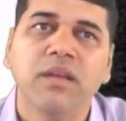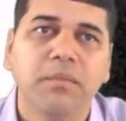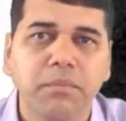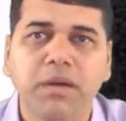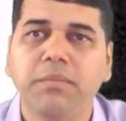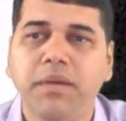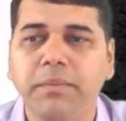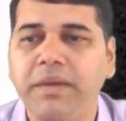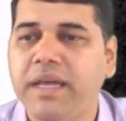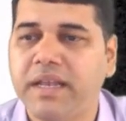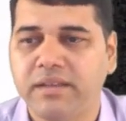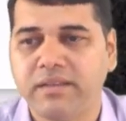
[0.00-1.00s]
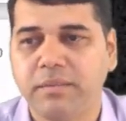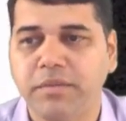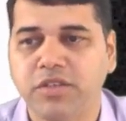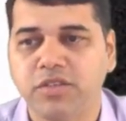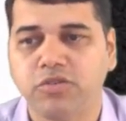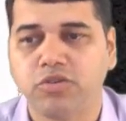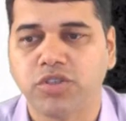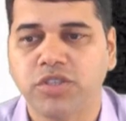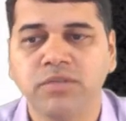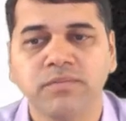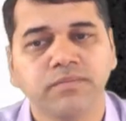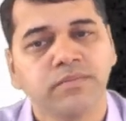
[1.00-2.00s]
but maybe an examination
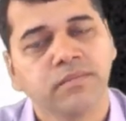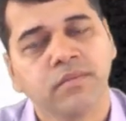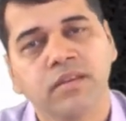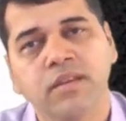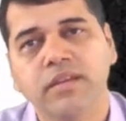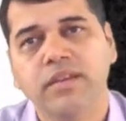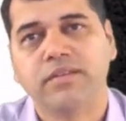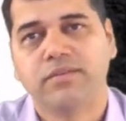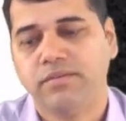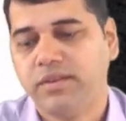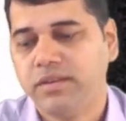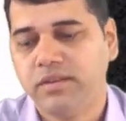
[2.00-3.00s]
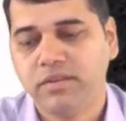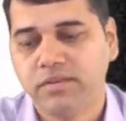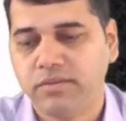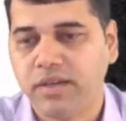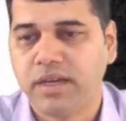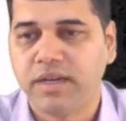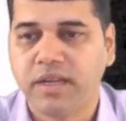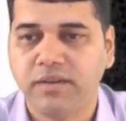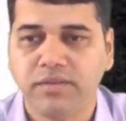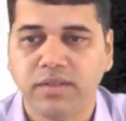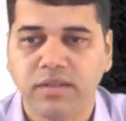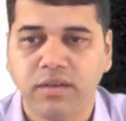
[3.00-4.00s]
question. Yes, with this we are
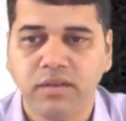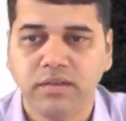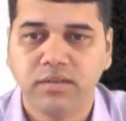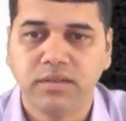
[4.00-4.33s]
done with the